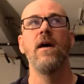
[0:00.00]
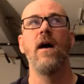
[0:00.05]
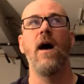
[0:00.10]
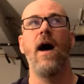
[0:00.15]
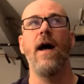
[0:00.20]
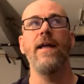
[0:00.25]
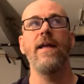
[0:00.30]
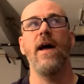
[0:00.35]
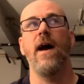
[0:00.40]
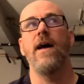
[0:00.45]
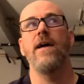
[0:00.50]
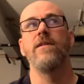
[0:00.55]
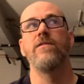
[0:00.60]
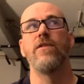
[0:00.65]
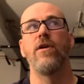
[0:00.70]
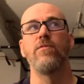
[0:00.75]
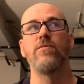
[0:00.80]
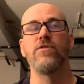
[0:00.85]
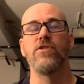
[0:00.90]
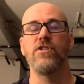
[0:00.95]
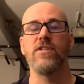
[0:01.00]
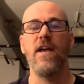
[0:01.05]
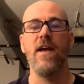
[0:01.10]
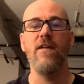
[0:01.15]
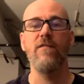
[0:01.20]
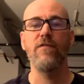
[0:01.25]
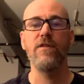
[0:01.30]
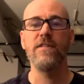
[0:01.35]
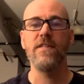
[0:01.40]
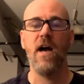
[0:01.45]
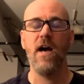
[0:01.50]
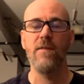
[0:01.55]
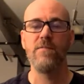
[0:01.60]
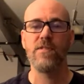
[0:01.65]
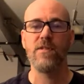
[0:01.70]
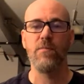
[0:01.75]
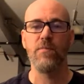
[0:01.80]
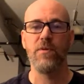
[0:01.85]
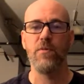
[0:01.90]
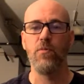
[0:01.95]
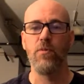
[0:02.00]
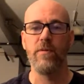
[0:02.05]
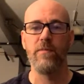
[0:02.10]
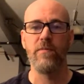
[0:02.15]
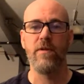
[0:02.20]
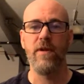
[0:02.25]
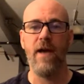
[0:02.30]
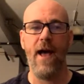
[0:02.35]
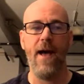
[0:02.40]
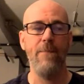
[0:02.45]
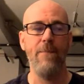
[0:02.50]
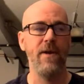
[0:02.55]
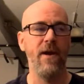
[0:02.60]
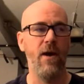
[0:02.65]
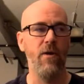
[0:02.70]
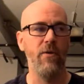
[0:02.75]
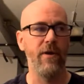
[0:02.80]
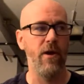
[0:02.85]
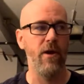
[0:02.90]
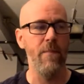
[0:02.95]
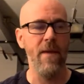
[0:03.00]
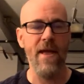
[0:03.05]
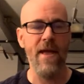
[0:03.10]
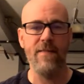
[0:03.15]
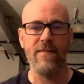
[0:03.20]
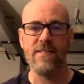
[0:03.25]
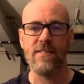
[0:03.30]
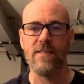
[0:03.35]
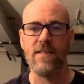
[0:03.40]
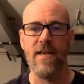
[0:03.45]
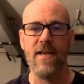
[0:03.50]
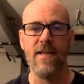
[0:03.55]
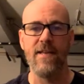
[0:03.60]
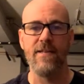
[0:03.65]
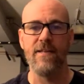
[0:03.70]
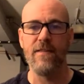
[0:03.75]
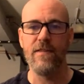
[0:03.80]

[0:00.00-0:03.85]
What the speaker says: I every time something would happen, I would go, man, this landed.